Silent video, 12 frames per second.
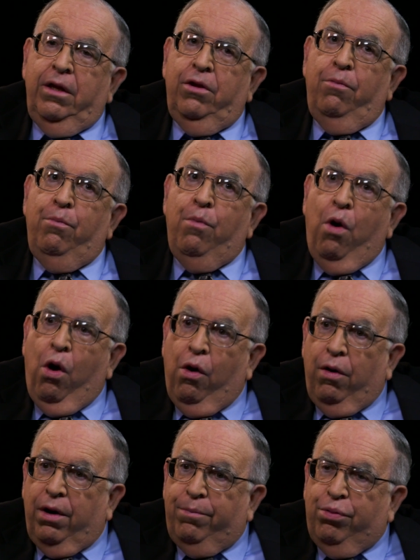the
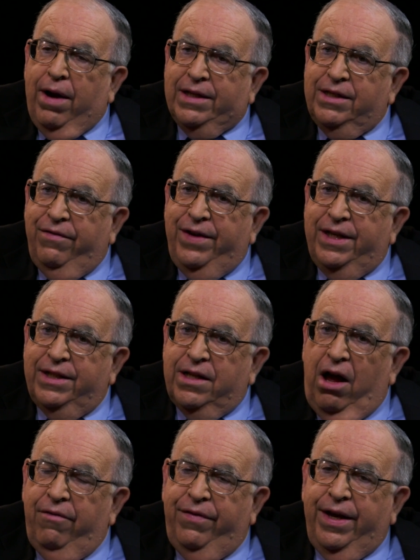moral oppressiveness
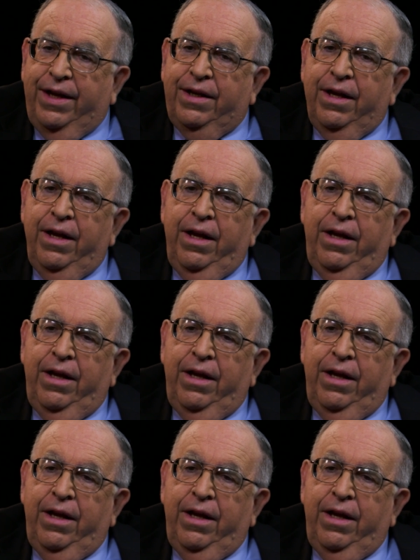of it,